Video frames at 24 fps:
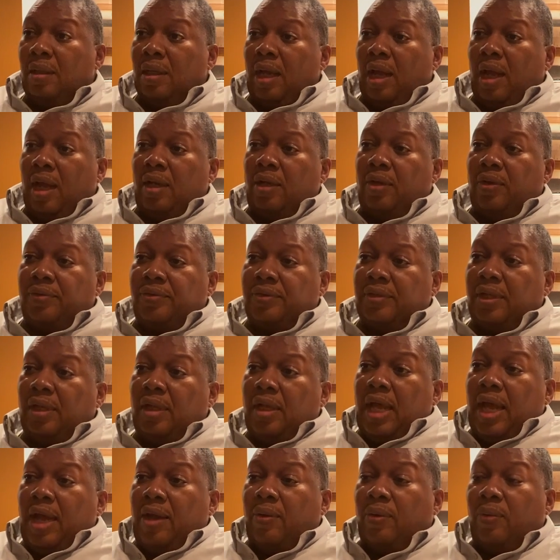I learned a
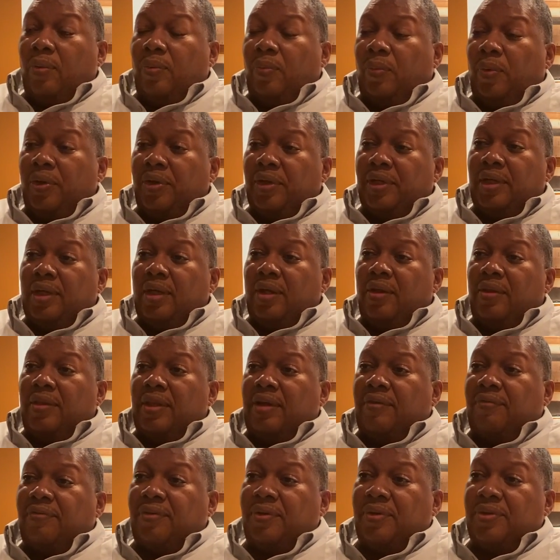lot working on
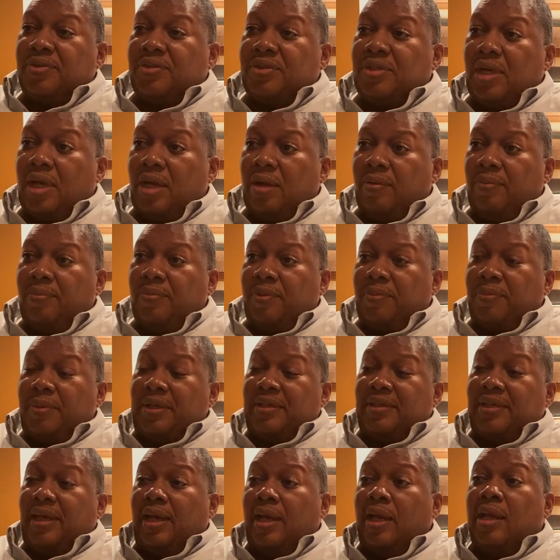that first job with my
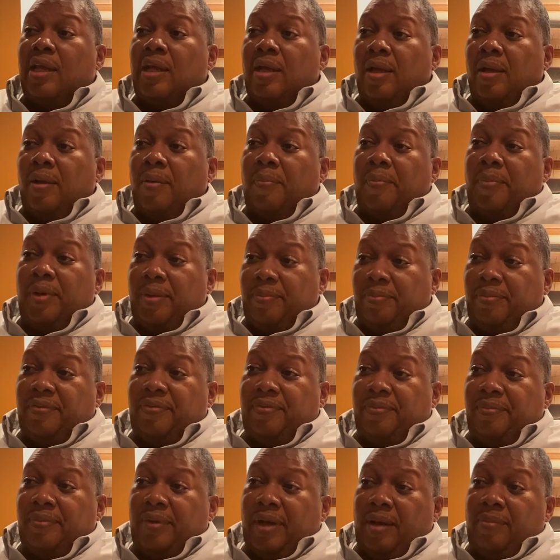dad. But
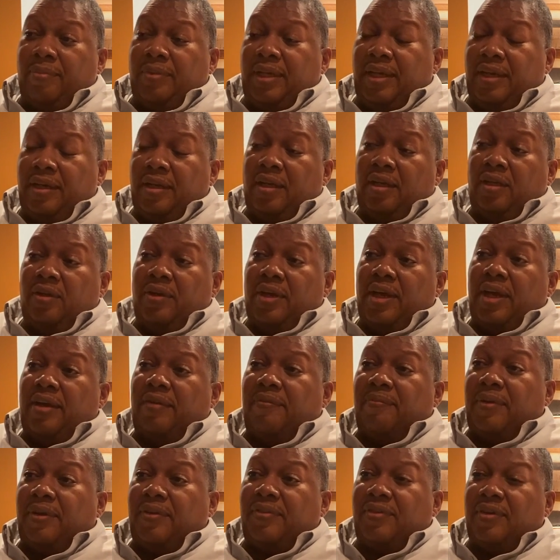I'm getting a little ahead of
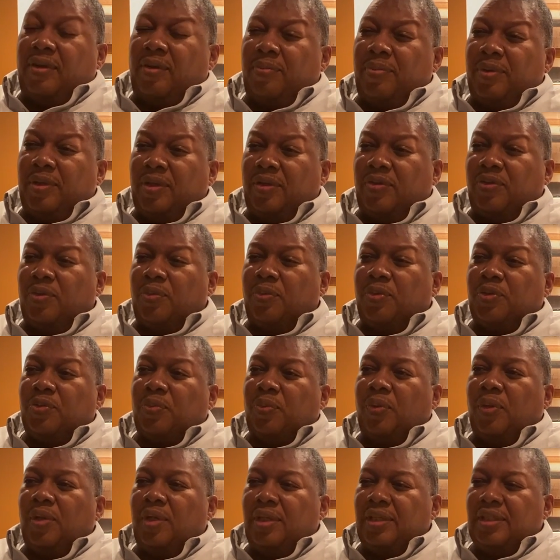myself because it was
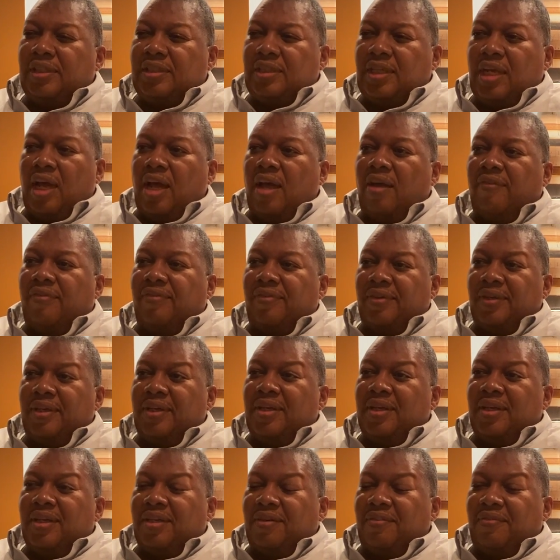really tough
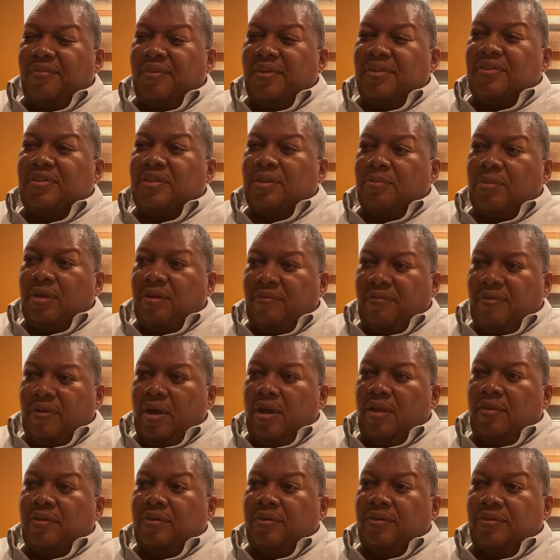convincing my
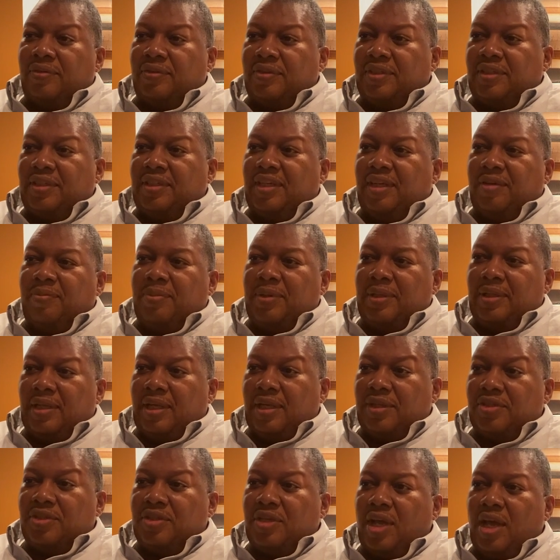father to give me
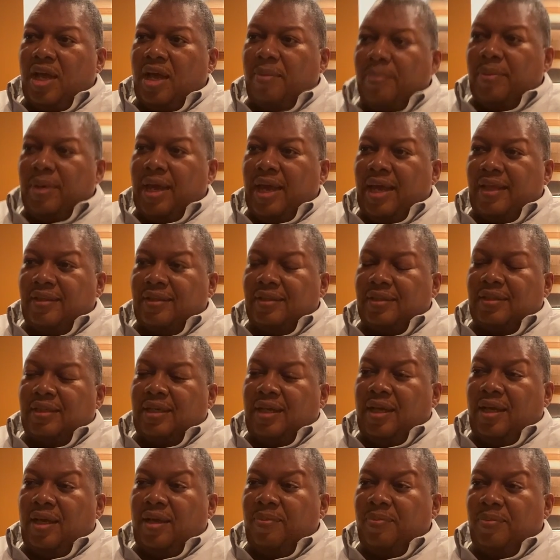that job at the
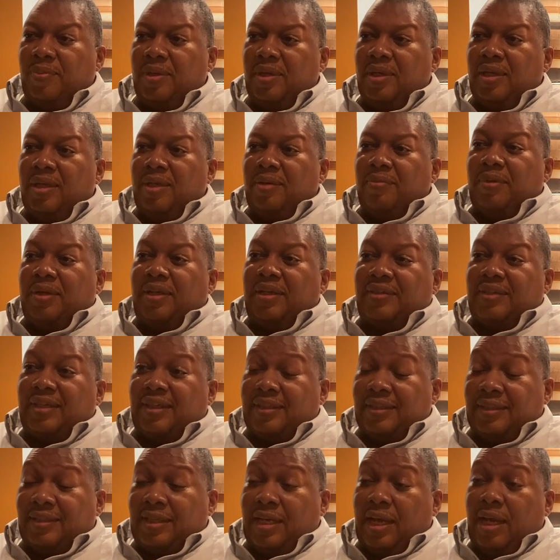time. Because at
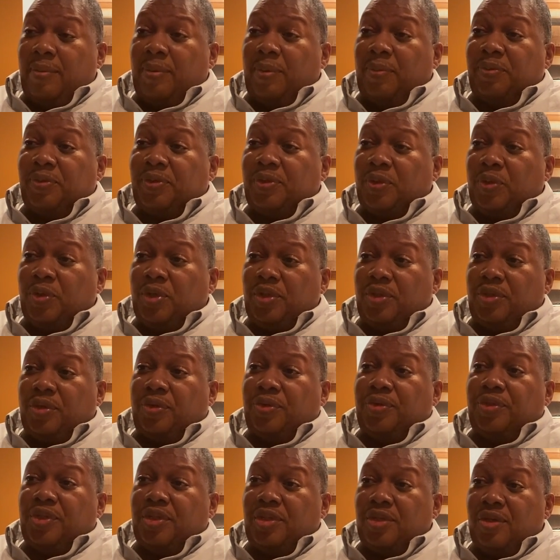the time, I was only
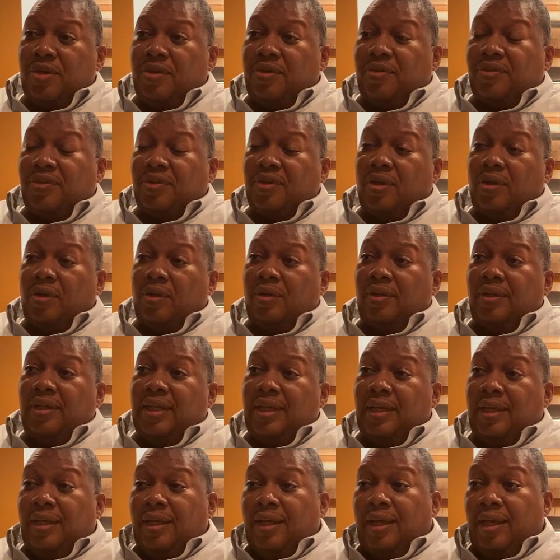13 years old.
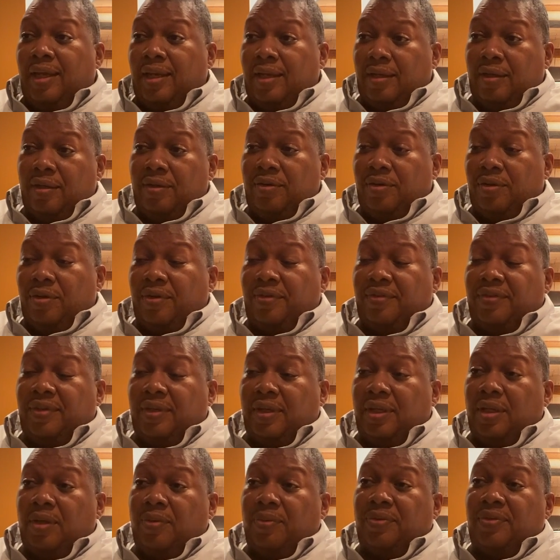And in New York
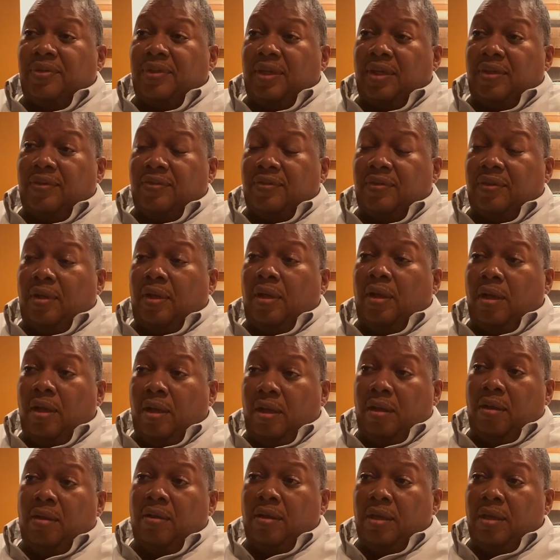City, it was against the
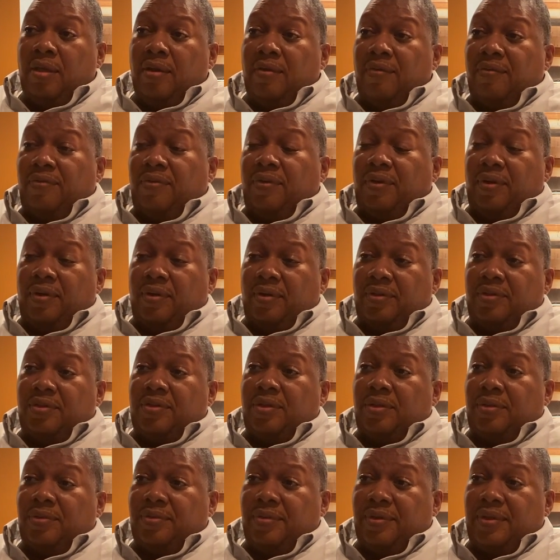law for
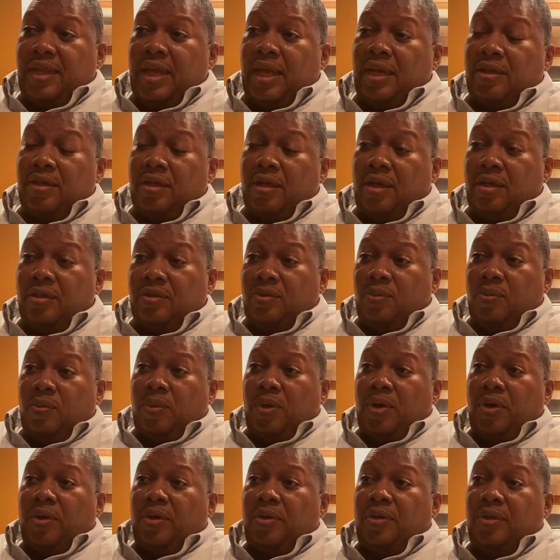children that young to
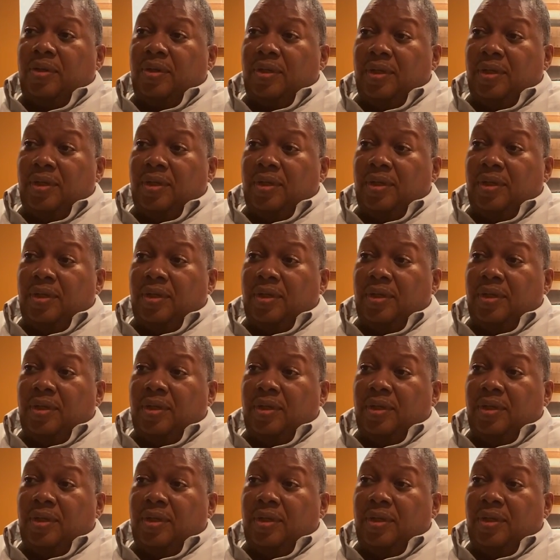work.